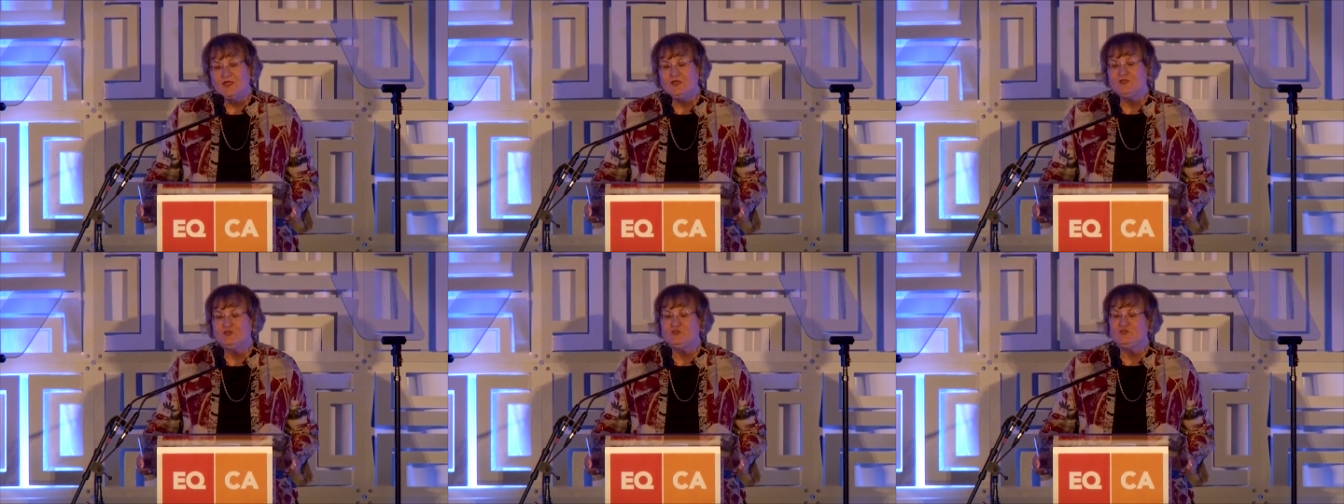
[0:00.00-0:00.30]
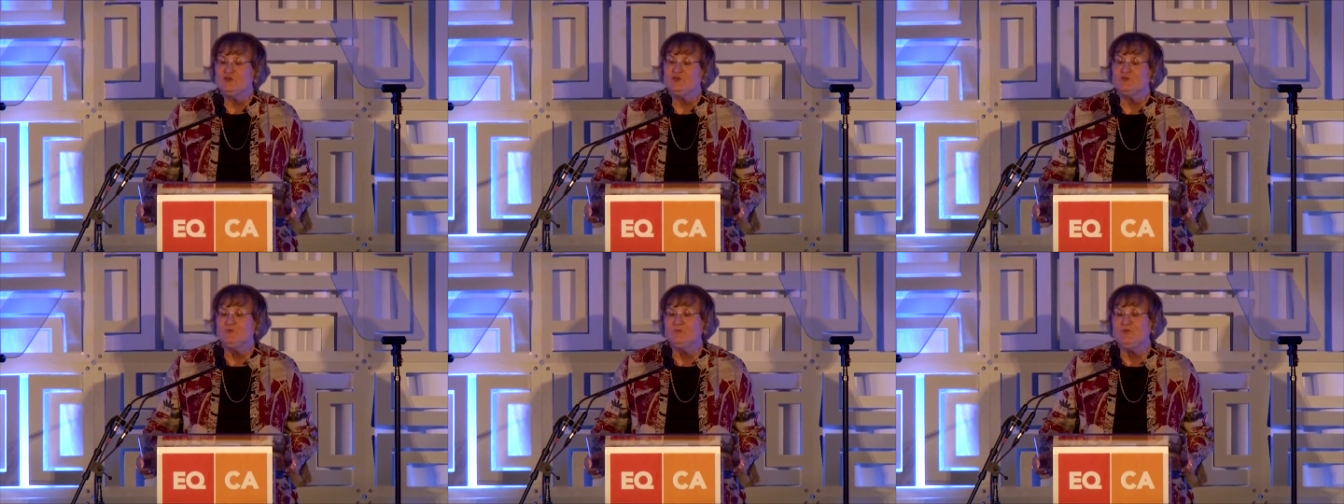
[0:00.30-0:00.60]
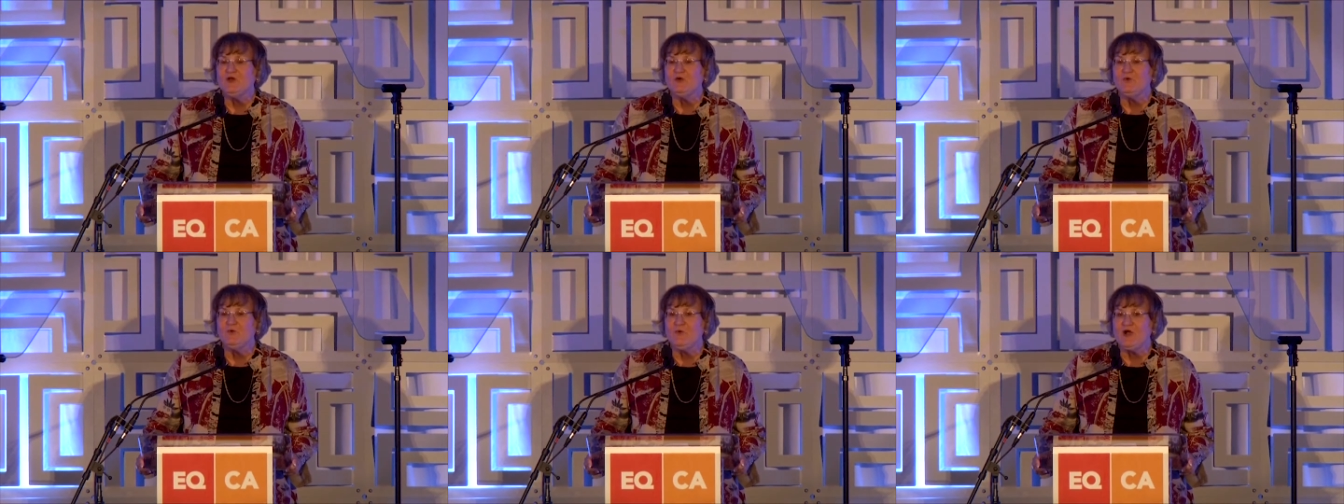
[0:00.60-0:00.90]
It took
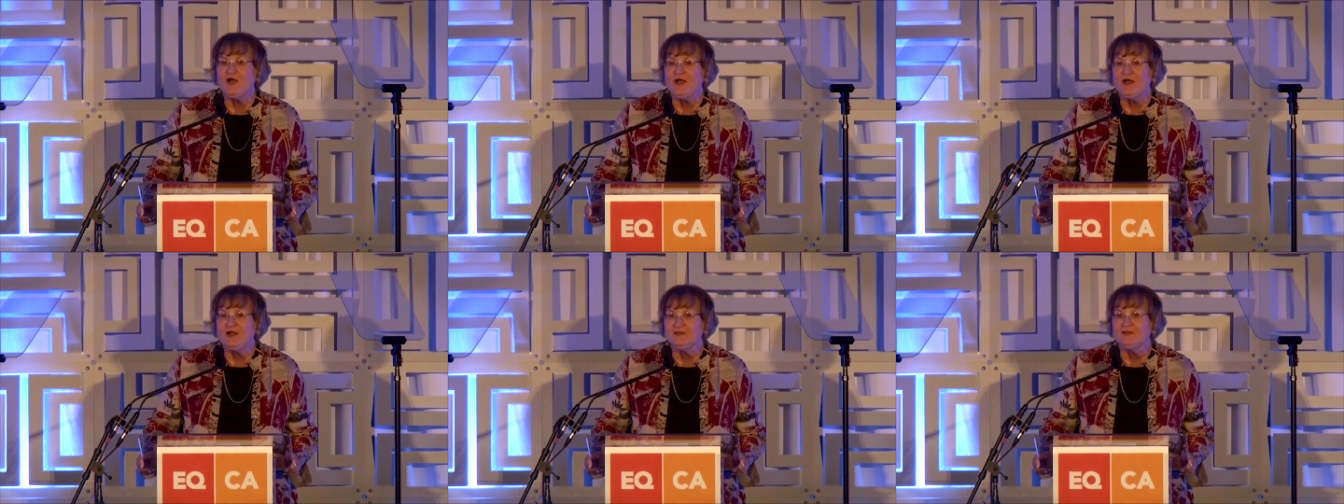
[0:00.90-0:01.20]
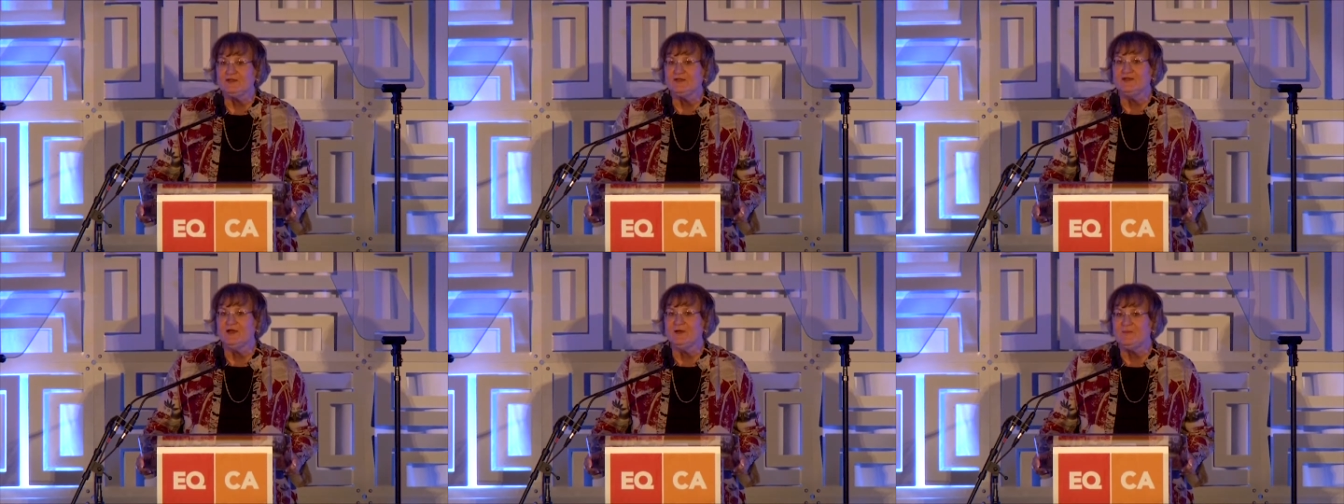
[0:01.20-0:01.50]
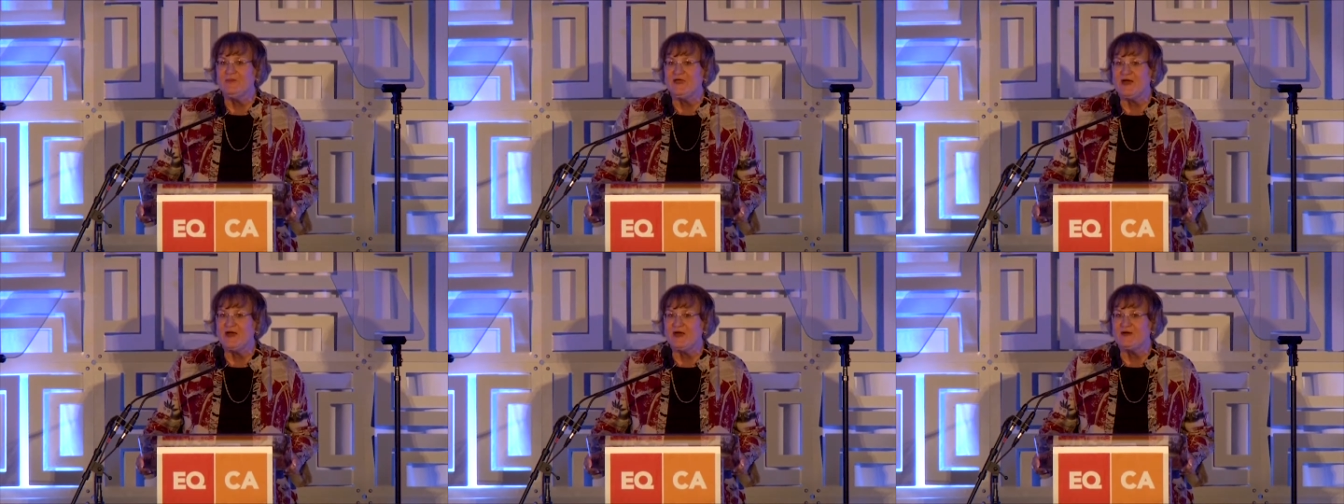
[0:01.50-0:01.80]
me a while to
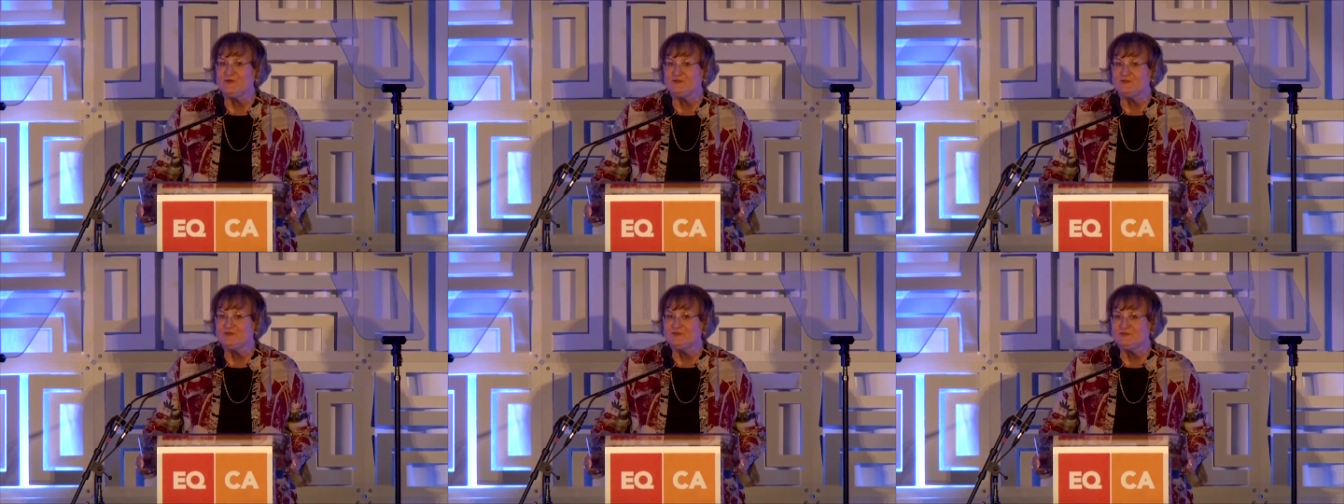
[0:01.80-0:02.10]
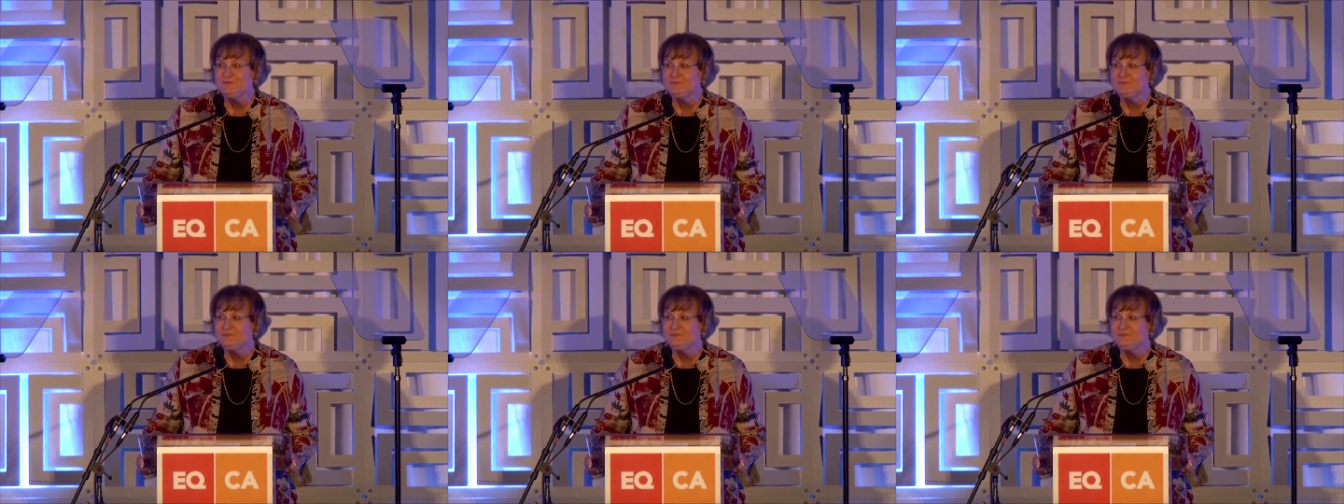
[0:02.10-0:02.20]
come out,